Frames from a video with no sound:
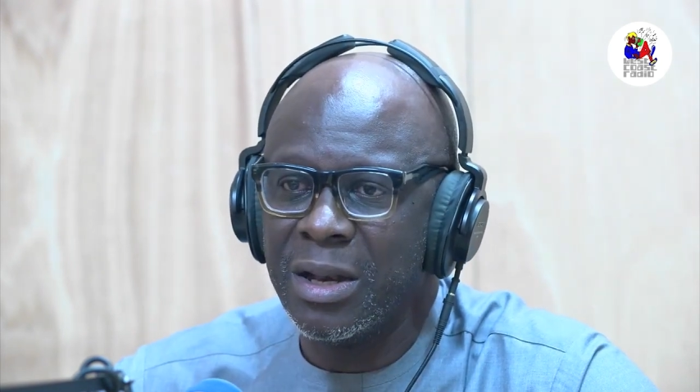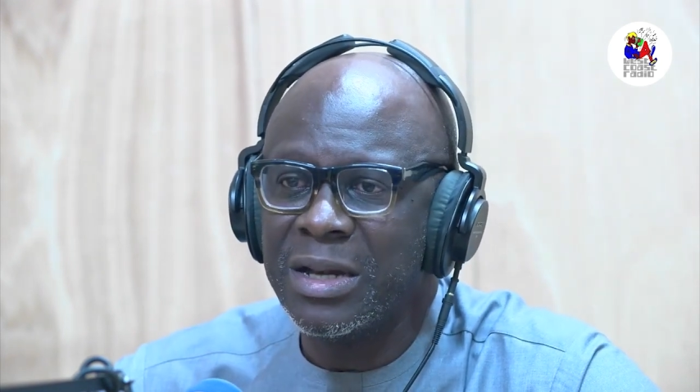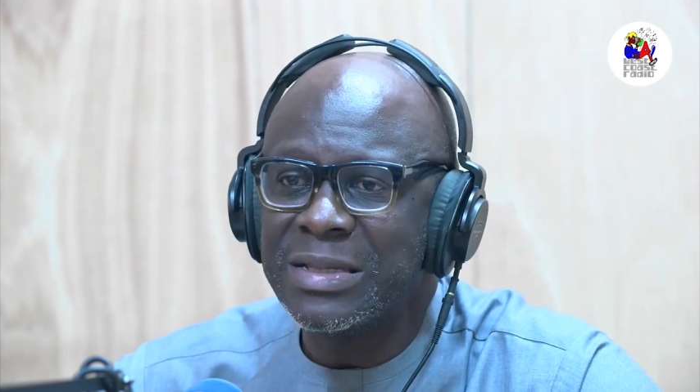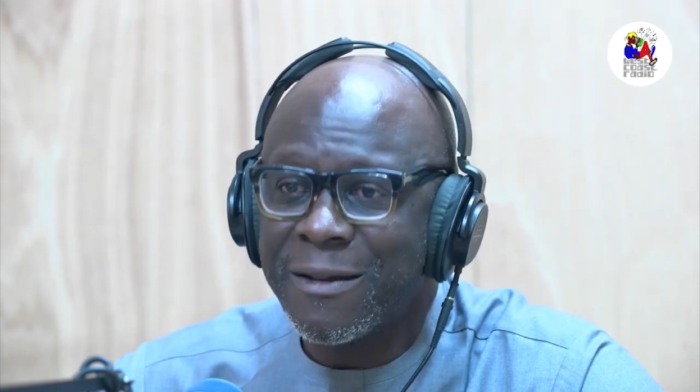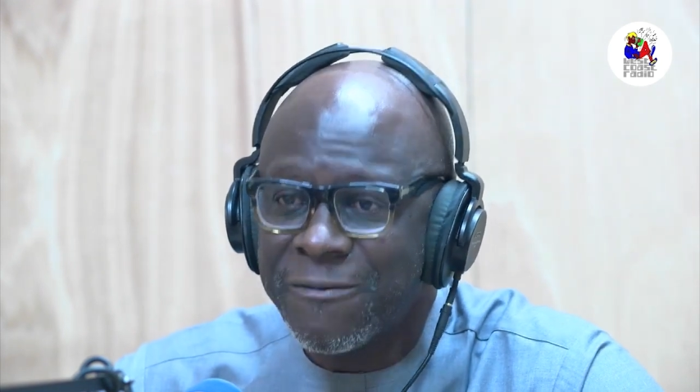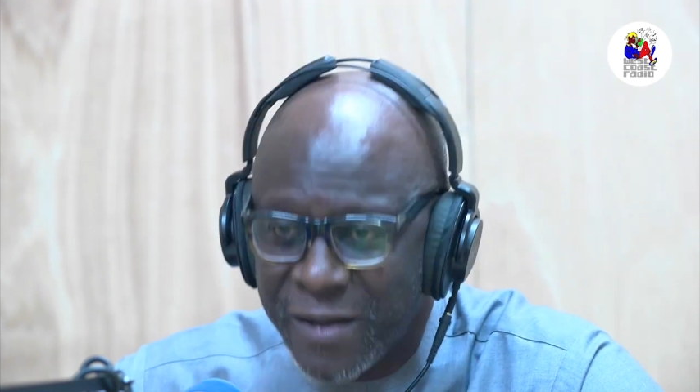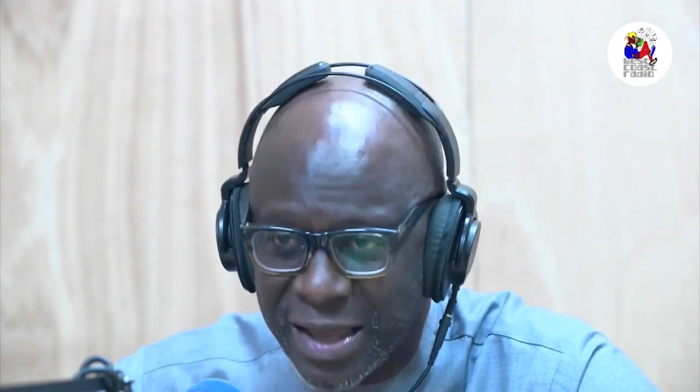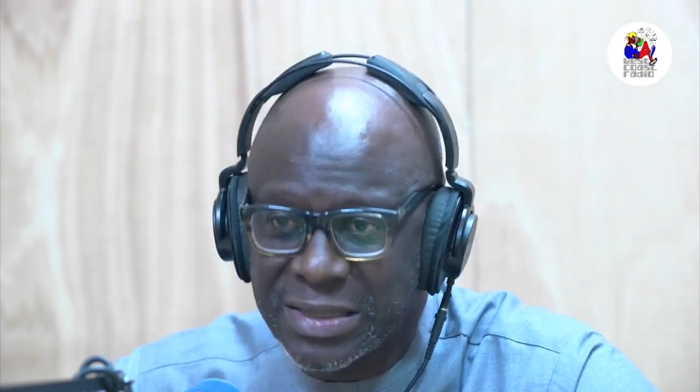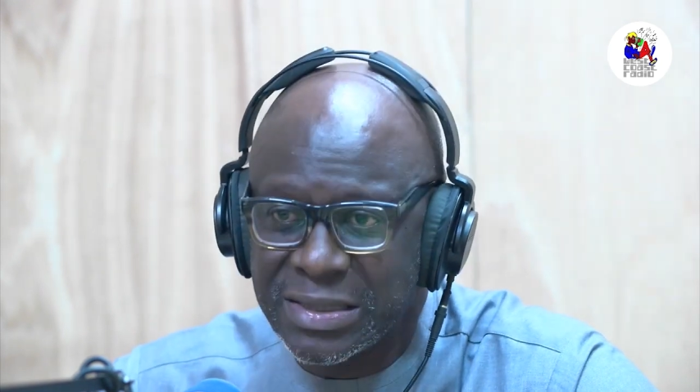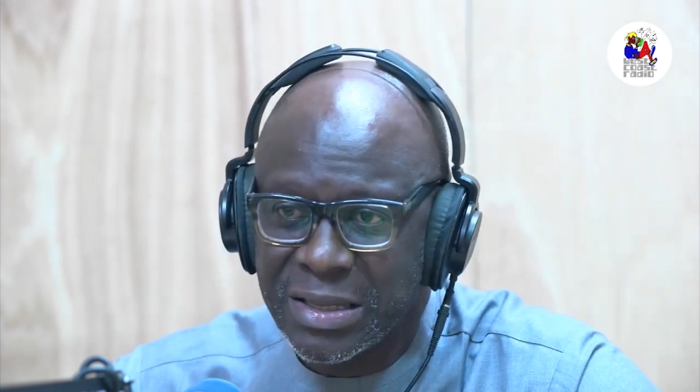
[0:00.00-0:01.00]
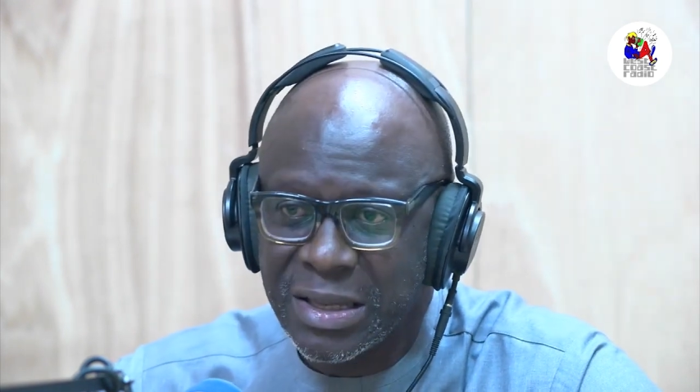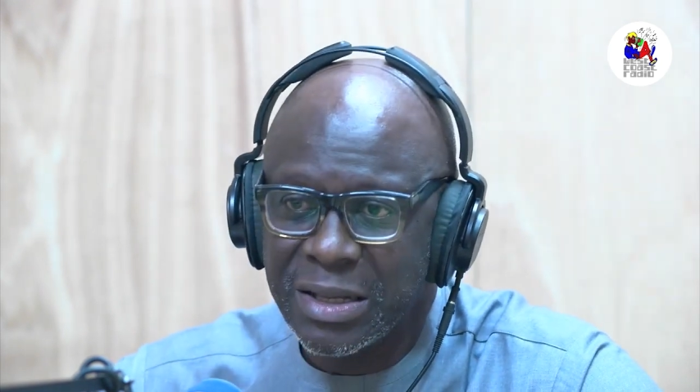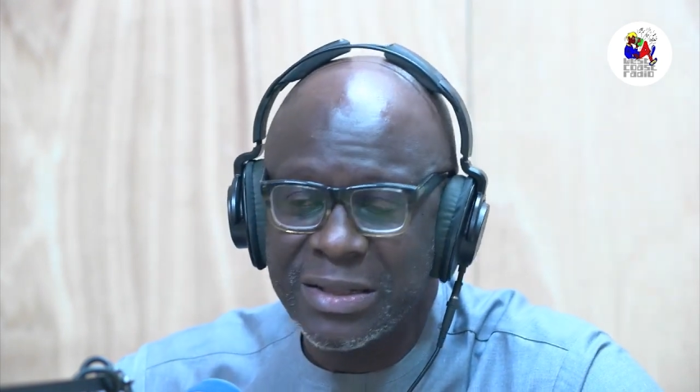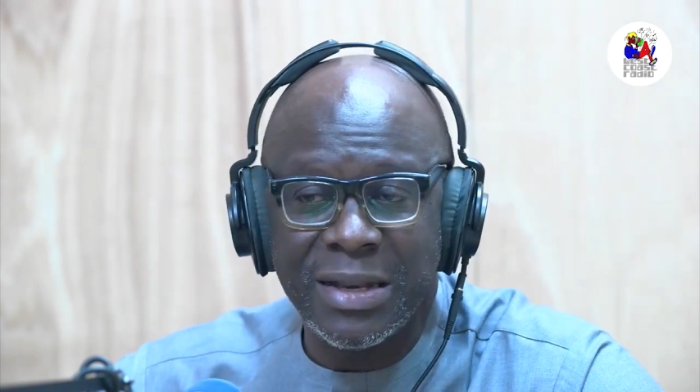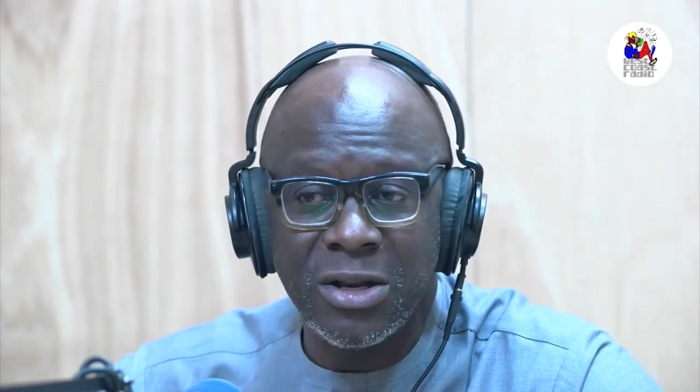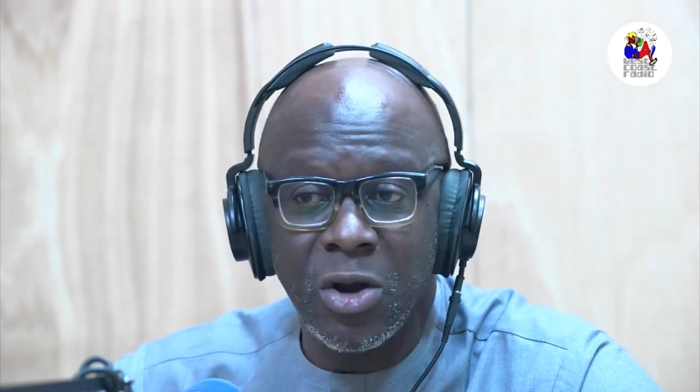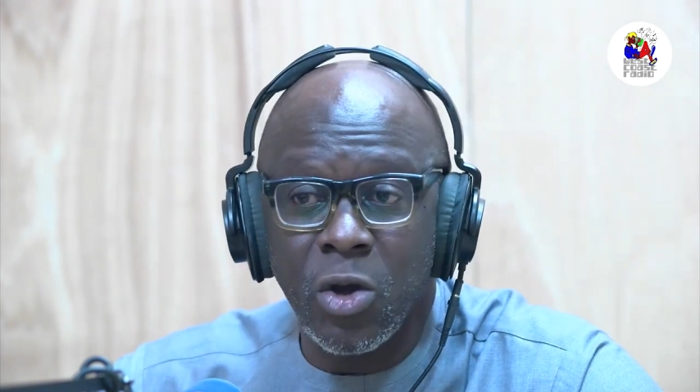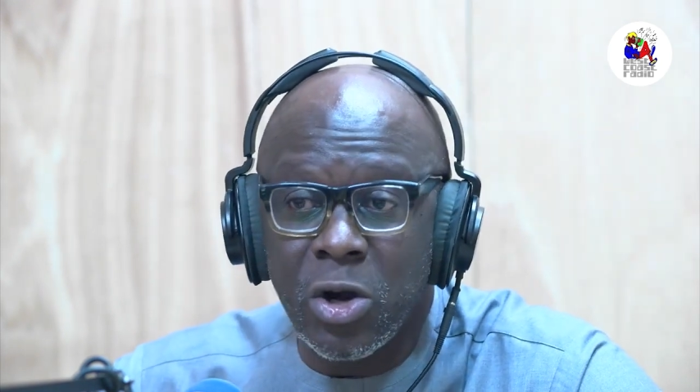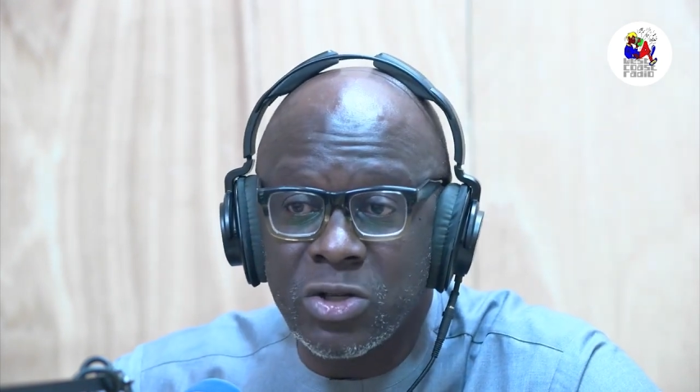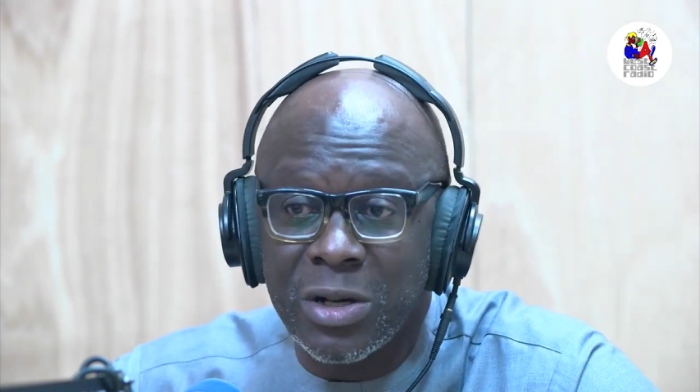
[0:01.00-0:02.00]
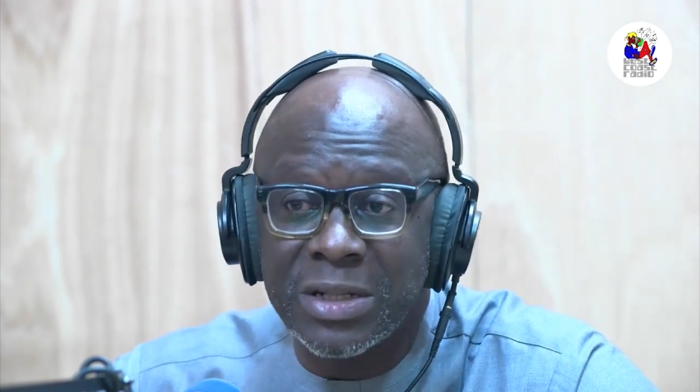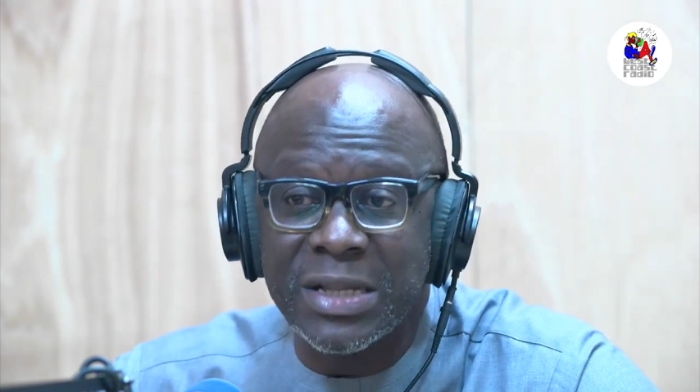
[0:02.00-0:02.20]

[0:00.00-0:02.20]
These are facts. They did not consult.